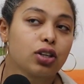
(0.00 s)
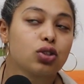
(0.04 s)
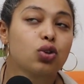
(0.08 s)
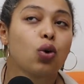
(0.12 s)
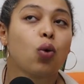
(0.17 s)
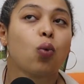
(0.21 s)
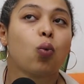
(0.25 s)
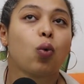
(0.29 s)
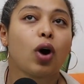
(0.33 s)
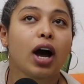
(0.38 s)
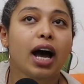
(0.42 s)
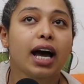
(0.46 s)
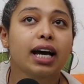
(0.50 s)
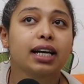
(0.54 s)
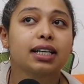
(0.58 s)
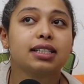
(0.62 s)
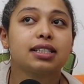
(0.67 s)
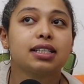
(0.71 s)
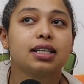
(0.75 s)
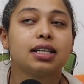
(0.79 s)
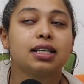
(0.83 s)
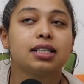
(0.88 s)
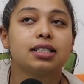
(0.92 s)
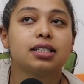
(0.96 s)
So
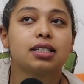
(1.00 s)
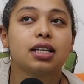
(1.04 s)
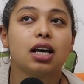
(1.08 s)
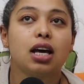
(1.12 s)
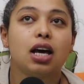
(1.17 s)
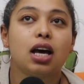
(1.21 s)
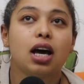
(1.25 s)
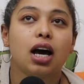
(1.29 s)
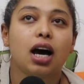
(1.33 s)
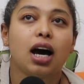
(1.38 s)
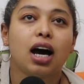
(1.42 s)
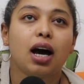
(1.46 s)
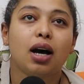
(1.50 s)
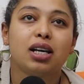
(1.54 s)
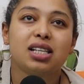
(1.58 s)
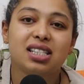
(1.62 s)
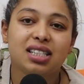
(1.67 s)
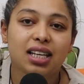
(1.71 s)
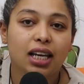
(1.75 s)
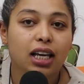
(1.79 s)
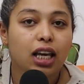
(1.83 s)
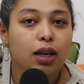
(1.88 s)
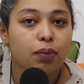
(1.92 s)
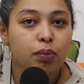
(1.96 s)
wax is a
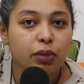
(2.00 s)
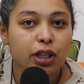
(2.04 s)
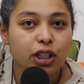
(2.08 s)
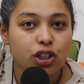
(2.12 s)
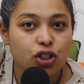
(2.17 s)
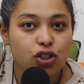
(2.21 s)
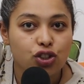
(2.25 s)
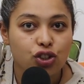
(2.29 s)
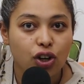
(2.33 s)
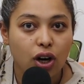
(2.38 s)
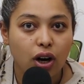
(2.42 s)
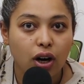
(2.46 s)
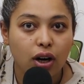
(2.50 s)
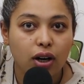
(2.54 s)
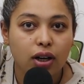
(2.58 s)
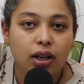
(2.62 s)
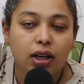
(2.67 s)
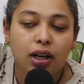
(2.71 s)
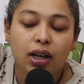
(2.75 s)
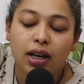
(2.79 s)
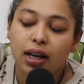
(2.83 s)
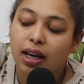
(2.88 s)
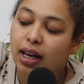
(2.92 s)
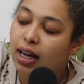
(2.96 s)
sticky mixture,
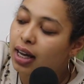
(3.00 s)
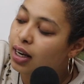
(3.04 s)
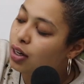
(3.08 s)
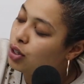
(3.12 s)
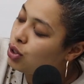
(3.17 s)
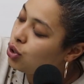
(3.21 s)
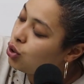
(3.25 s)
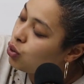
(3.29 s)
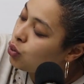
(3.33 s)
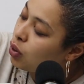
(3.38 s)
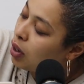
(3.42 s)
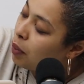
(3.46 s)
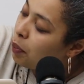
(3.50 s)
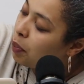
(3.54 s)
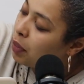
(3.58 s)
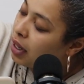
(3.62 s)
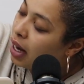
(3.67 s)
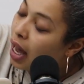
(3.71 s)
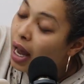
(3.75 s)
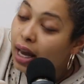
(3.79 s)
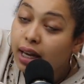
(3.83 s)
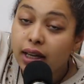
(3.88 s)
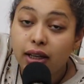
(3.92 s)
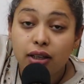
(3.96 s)
and you
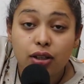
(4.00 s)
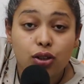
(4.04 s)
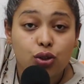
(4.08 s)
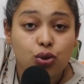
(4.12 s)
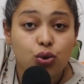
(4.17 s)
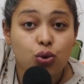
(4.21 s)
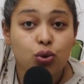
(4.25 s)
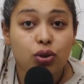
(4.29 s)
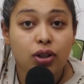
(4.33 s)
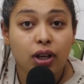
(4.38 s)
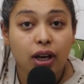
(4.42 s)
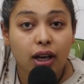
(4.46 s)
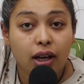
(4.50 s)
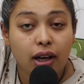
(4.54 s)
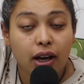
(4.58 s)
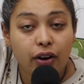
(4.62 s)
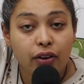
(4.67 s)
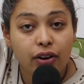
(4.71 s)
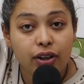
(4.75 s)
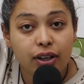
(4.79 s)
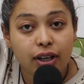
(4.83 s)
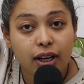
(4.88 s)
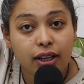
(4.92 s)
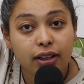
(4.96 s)
apply it to the
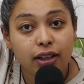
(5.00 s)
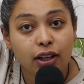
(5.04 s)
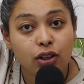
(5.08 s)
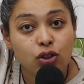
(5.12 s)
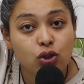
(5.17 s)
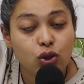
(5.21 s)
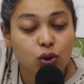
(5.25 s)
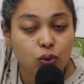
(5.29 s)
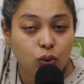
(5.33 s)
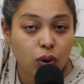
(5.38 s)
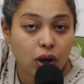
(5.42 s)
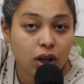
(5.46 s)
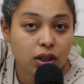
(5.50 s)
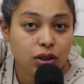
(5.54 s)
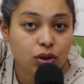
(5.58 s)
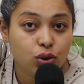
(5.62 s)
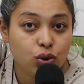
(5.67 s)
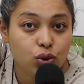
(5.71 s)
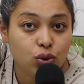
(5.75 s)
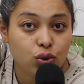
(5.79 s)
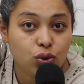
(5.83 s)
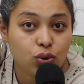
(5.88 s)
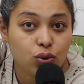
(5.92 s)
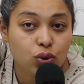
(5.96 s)
area that you want
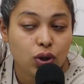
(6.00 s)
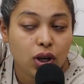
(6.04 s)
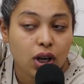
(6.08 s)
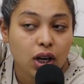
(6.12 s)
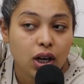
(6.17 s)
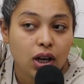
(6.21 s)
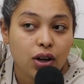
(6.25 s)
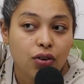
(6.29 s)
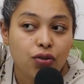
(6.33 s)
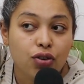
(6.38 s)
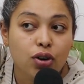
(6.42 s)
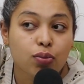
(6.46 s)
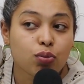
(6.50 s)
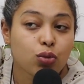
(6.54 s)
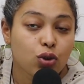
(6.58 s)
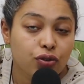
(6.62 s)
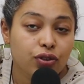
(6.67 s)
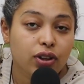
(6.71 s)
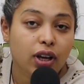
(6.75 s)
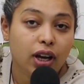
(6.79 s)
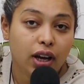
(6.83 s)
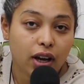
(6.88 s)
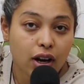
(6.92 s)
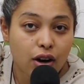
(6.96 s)
to
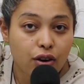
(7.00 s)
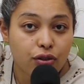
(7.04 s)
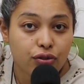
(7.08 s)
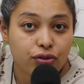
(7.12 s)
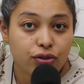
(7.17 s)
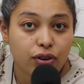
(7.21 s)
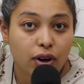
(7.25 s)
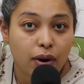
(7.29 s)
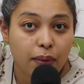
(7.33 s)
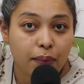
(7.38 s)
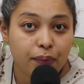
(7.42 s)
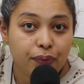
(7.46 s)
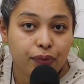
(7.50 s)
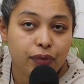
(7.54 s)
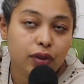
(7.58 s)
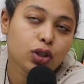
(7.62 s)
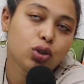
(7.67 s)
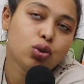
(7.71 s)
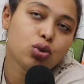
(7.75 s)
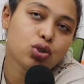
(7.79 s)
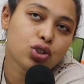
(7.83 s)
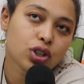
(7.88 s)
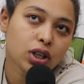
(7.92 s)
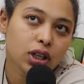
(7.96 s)
remove the hair from,
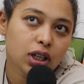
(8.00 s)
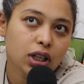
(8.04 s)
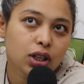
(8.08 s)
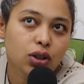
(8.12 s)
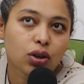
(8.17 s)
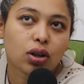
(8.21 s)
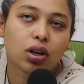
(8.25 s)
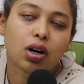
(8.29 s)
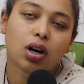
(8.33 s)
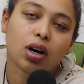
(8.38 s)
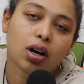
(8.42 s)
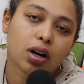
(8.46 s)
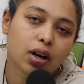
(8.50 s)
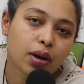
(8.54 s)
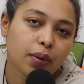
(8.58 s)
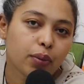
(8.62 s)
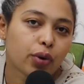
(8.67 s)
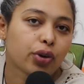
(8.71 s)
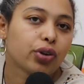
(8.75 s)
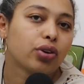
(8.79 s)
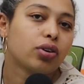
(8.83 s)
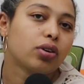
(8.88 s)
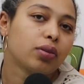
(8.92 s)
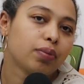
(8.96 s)
usually your arm
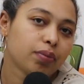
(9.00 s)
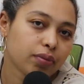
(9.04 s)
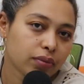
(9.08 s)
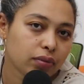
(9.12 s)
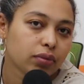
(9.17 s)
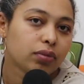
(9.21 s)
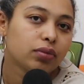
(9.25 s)
or your,